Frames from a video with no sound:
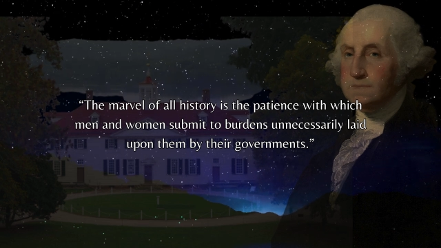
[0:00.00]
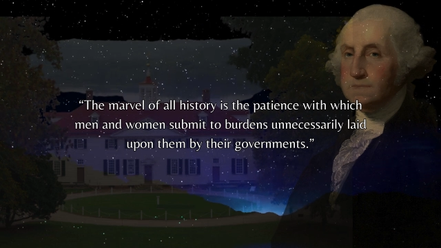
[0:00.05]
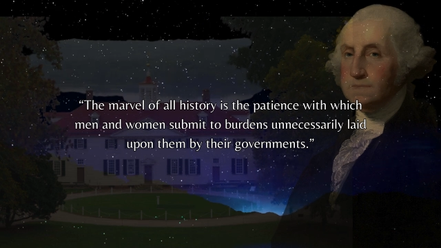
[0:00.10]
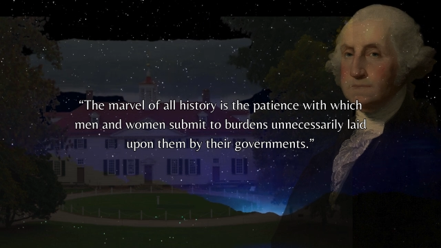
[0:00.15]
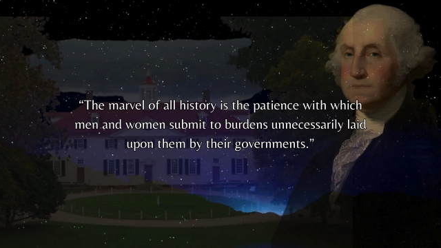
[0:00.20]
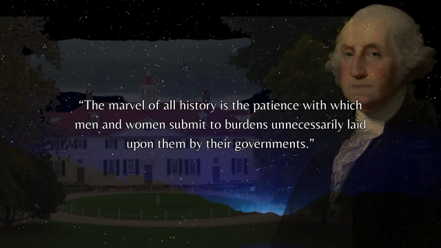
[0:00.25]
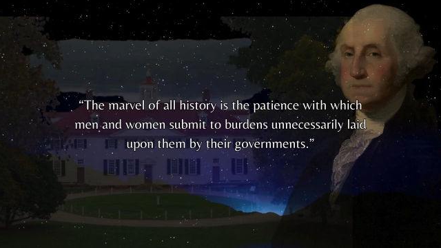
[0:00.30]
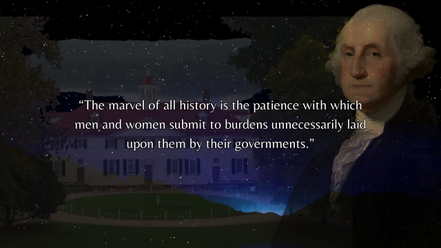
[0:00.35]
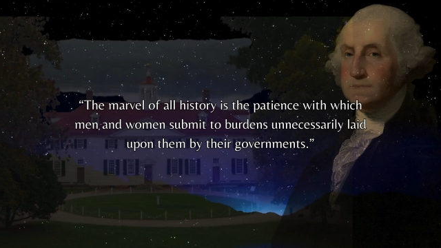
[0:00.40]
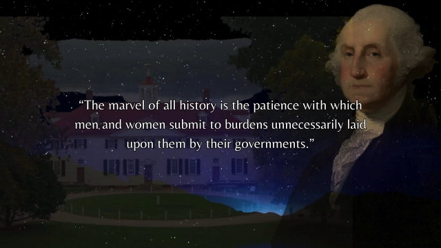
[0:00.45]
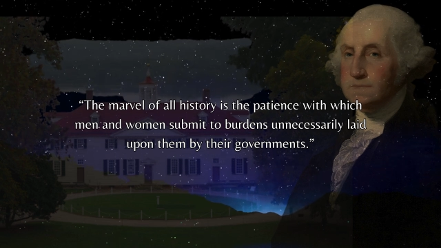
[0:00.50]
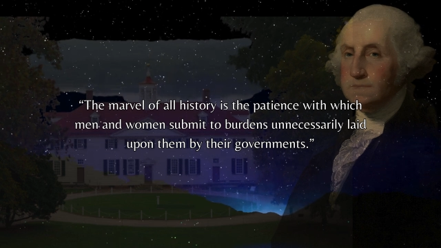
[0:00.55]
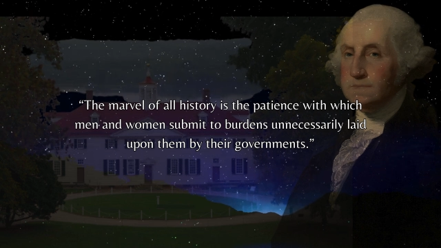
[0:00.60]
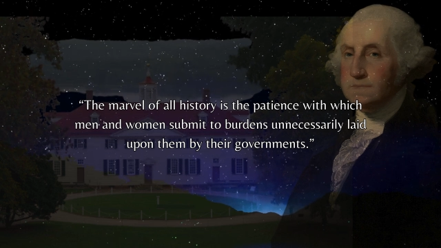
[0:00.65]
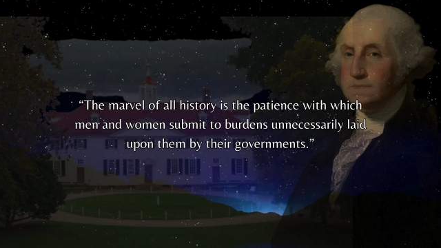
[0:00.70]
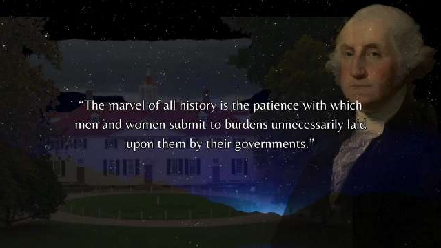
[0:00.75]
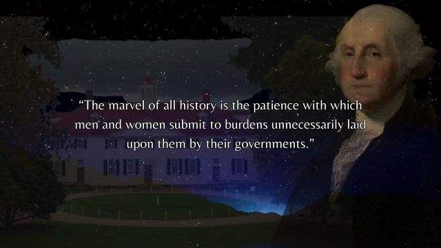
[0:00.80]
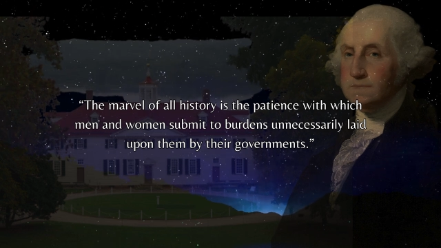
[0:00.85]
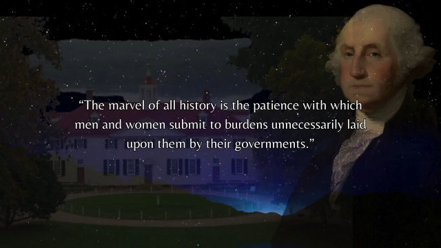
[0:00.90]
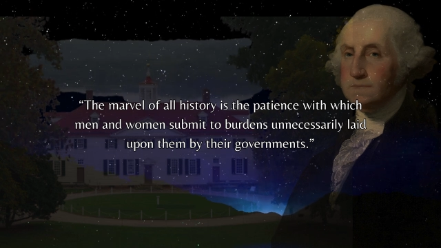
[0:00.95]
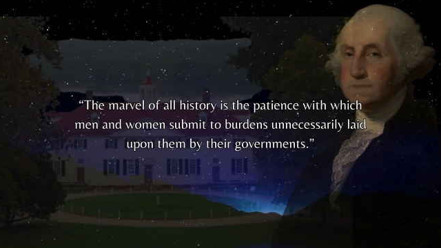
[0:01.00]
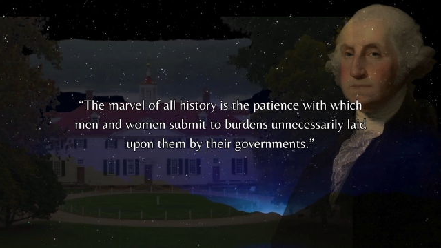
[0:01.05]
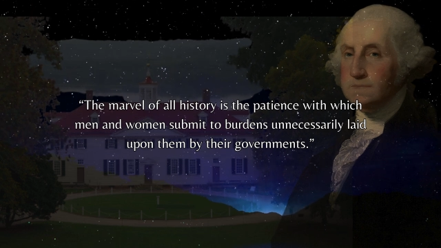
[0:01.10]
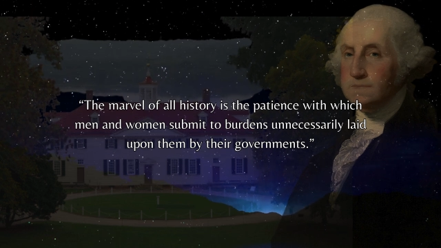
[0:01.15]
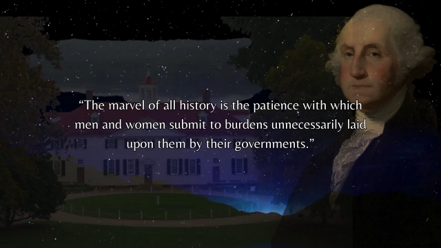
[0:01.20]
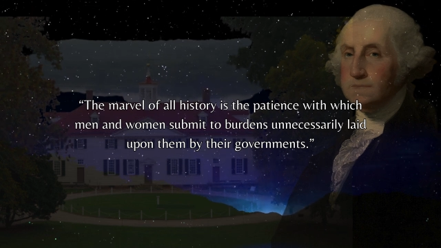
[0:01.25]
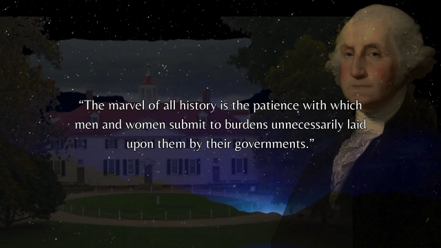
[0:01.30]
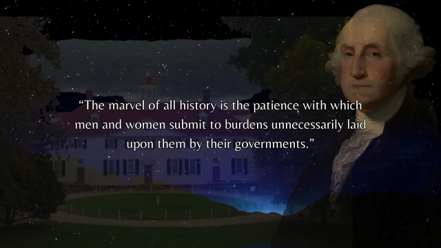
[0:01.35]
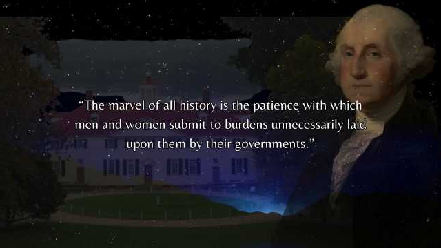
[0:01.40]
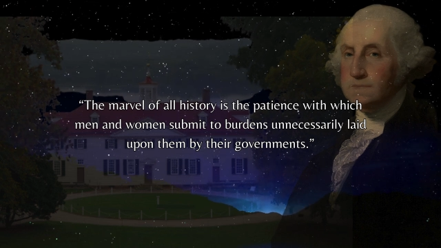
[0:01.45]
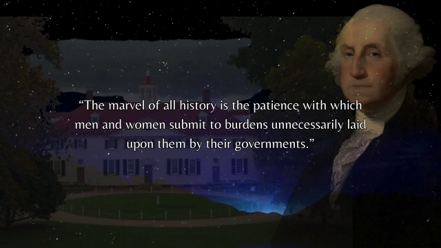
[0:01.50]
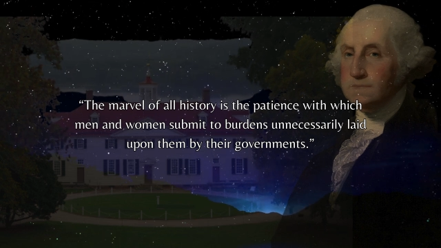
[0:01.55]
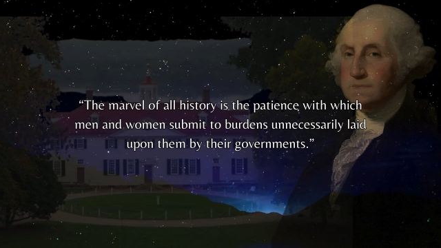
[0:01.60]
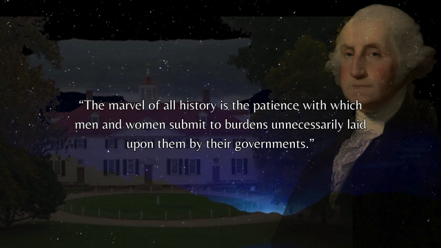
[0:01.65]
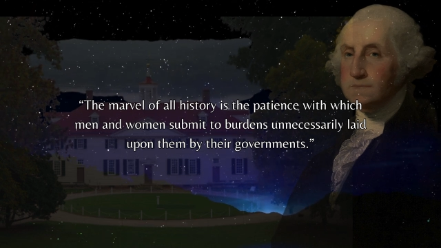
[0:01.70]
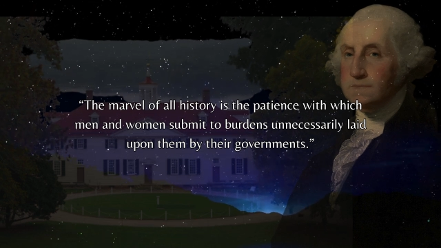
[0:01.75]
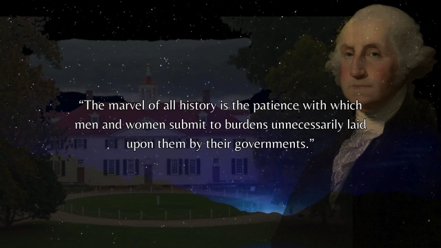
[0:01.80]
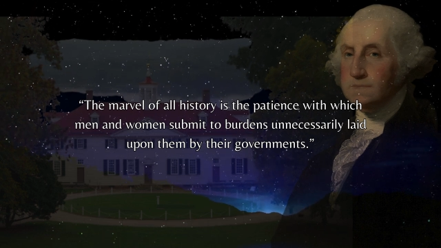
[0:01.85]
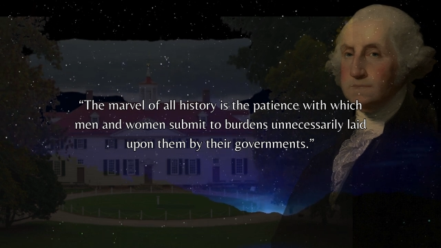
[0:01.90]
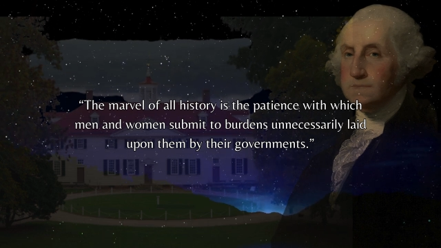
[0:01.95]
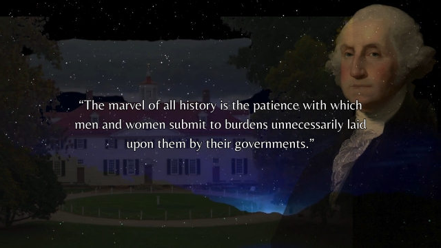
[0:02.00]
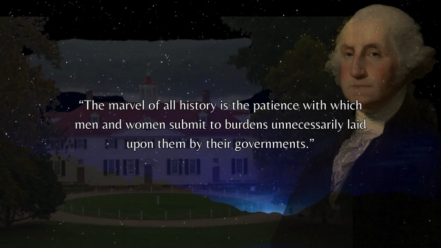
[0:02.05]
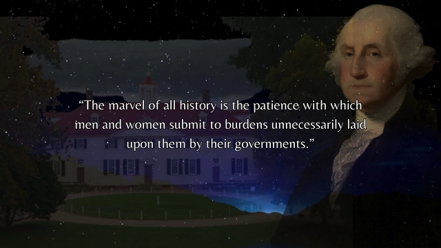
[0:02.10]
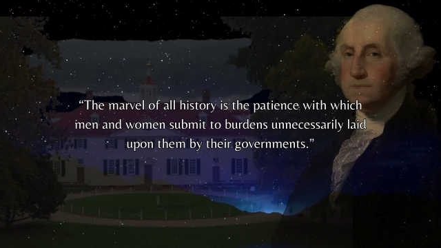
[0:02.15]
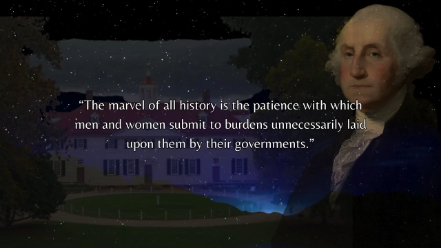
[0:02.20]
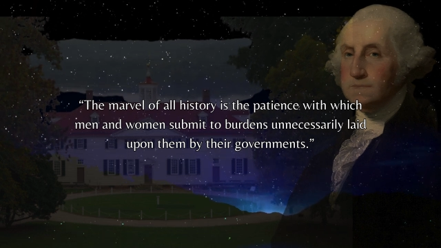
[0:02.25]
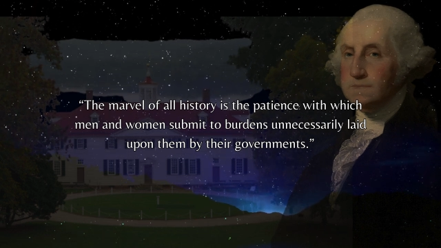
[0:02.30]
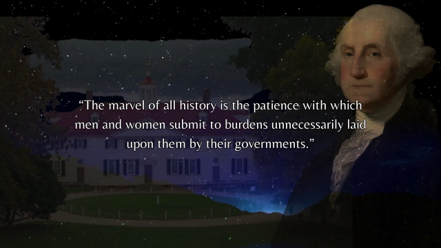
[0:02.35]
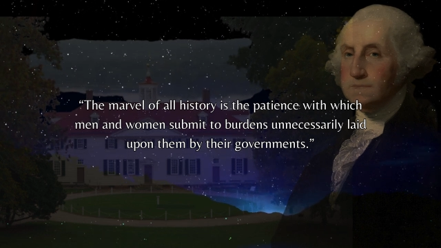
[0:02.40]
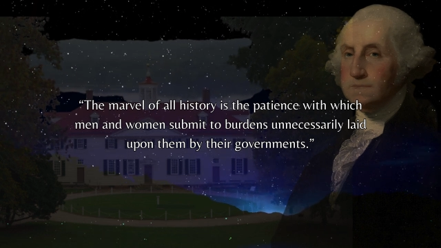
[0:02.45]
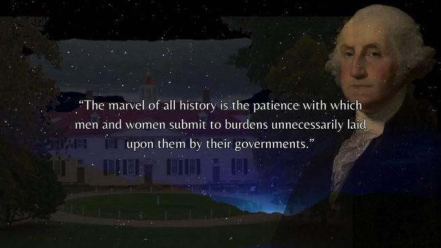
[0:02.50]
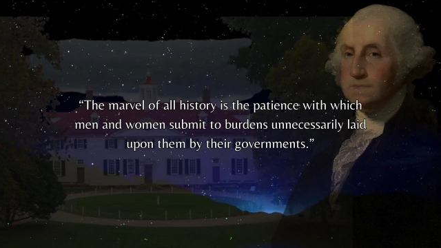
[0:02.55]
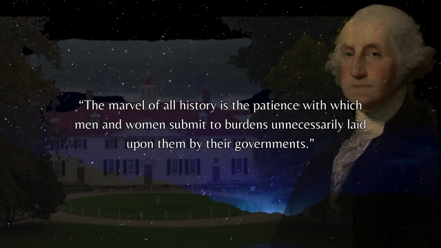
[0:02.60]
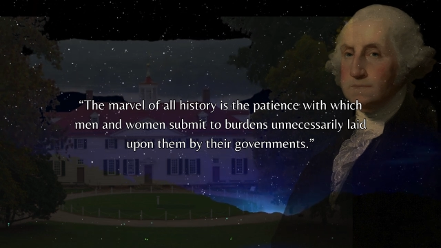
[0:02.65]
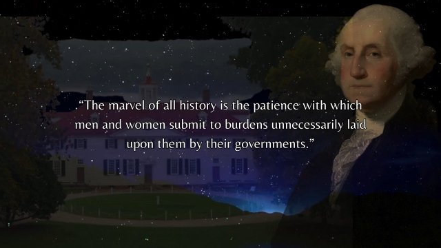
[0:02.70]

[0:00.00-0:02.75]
No one is speaking in this clip.